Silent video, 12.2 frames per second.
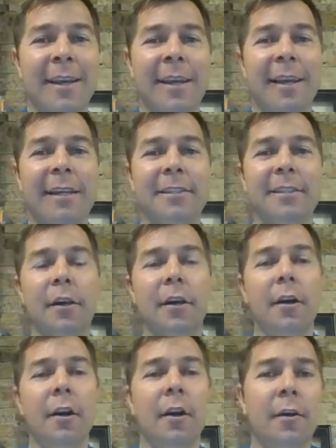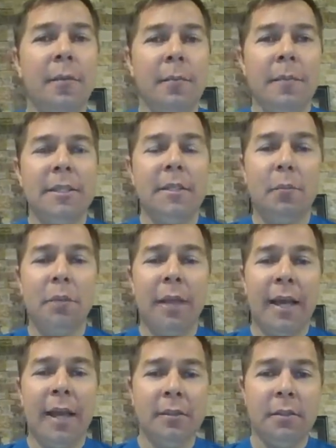And is there
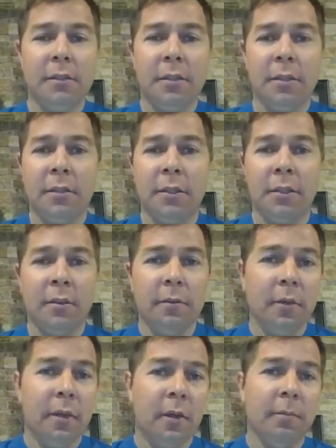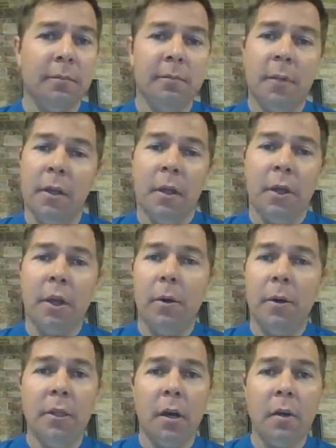plans to
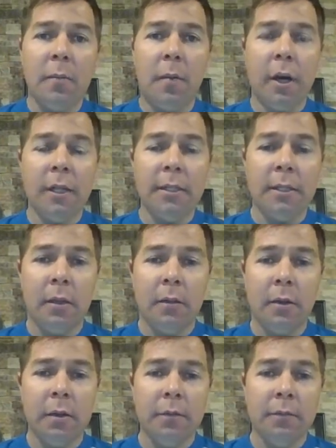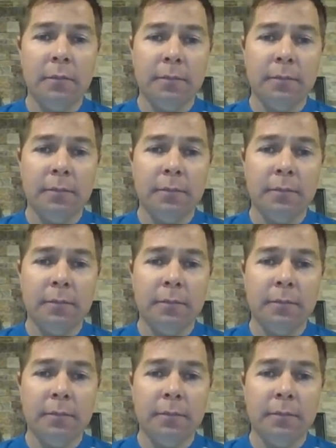go into other markets down the road?